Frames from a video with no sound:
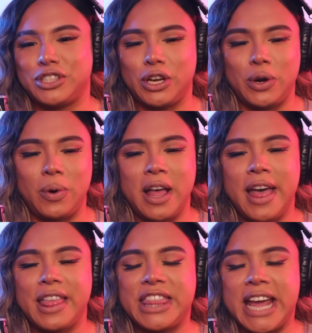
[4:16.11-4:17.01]
So
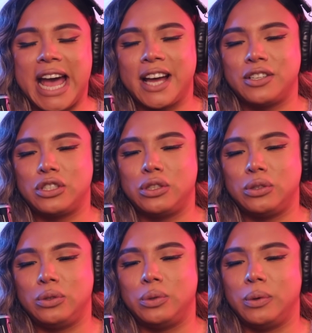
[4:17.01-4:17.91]
they had
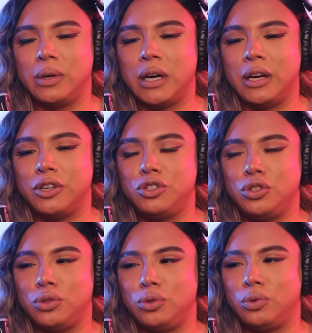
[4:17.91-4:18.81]
to
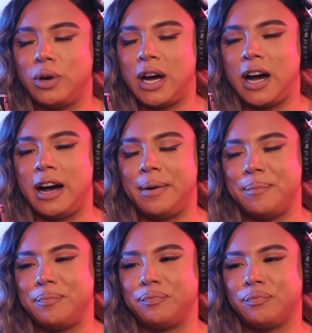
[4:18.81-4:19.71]
do
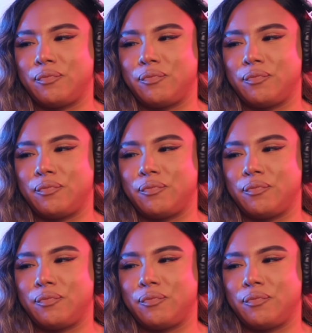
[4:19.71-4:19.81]
as